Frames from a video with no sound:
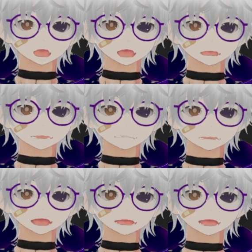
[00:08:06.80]
The
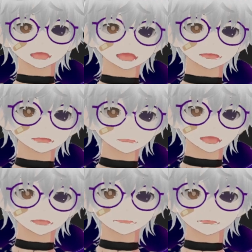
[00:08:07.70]
song in the
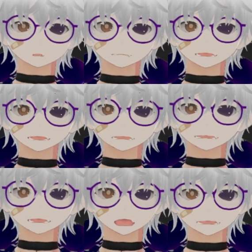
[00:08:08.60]
background is the Trinity
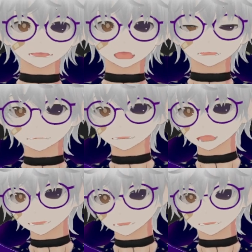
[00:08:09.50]
Encore
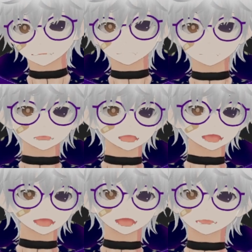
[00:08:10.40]
instrumental
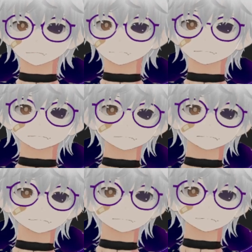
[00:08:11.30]
by
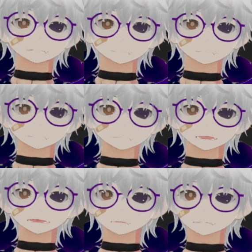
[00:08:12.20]

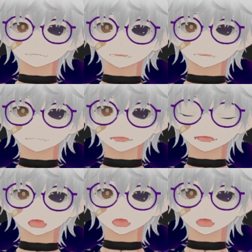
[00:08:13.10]
Springless Echo.